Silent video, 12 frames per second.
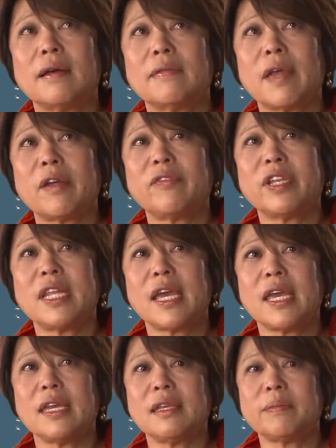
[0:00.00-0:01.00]
every
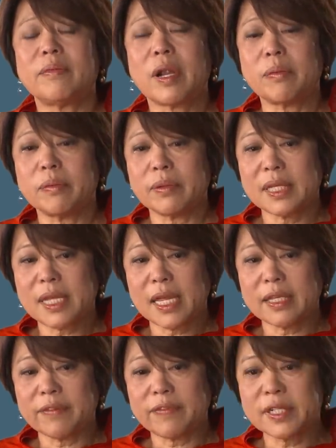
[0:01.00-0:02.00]
day probably
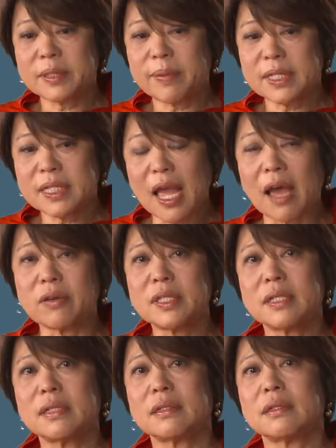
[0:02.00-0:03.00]
take the first bus
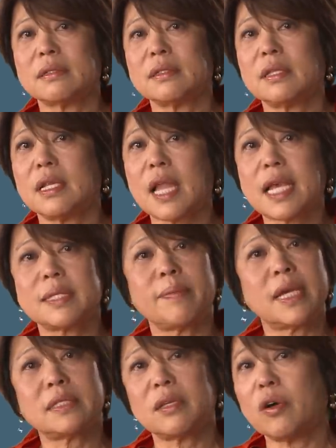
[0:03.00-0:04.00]
out, the last
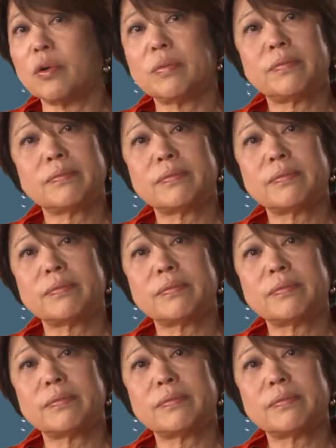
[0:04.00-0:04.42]
bus home.